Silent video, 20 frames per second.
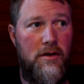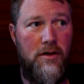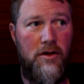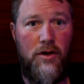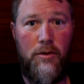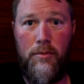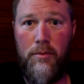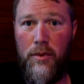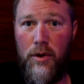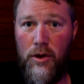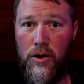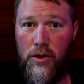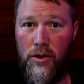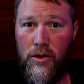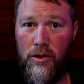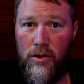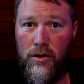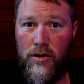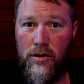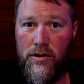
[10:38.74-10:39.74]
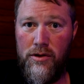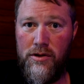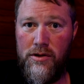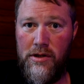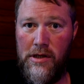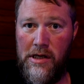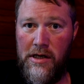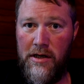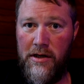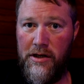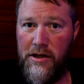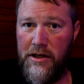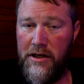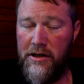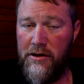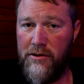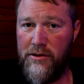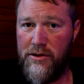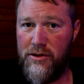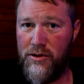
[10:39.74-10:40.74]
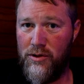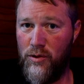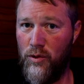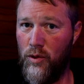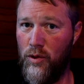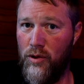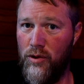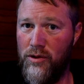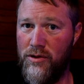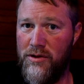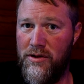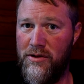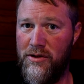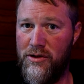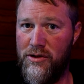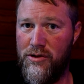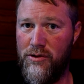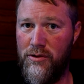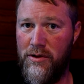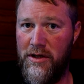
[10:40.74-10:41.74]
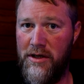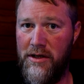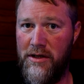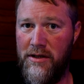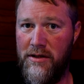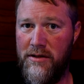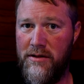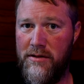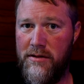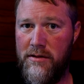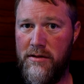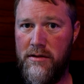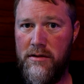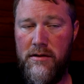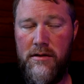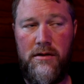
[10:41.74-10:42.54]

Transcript: the birds, and you could hear squirrels in the trees.